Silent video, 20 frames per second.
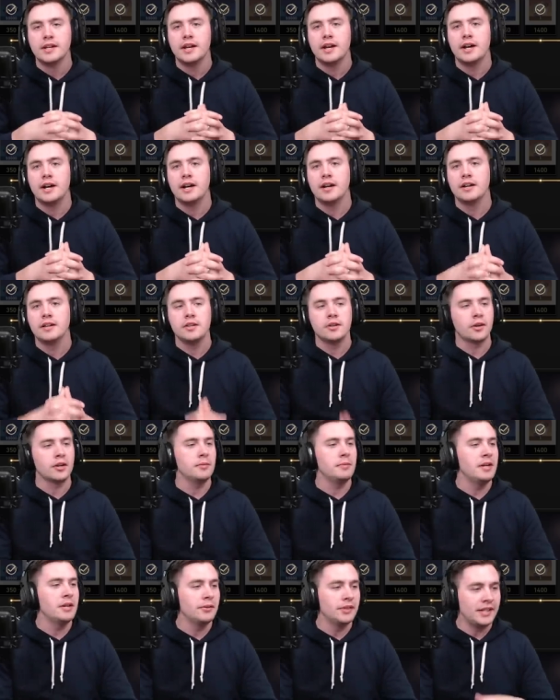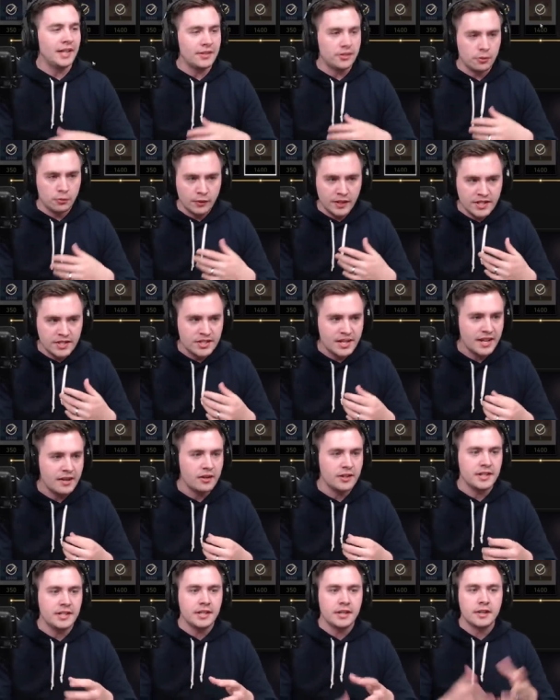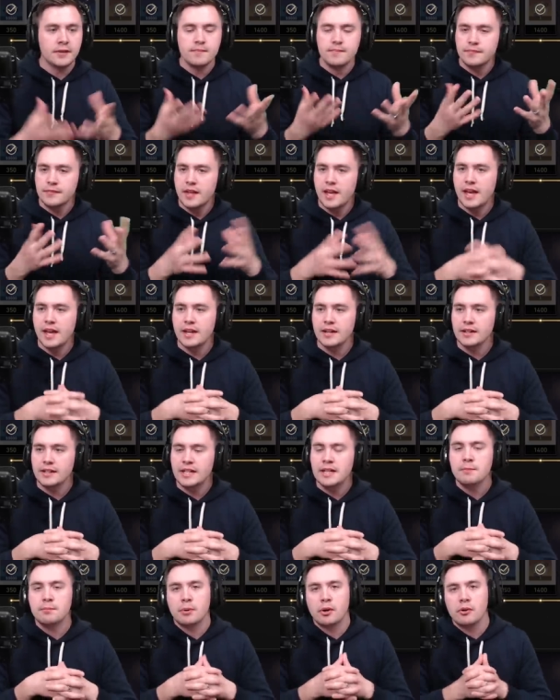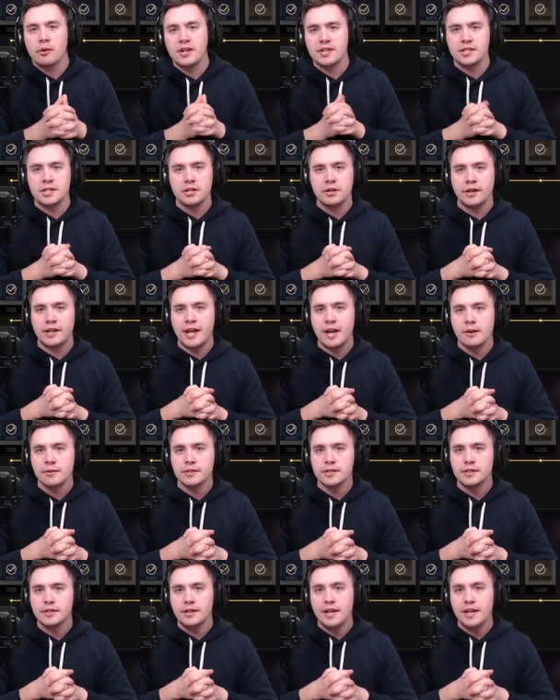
Uh, you're going to be able to get the reset on here and keep progressing your account.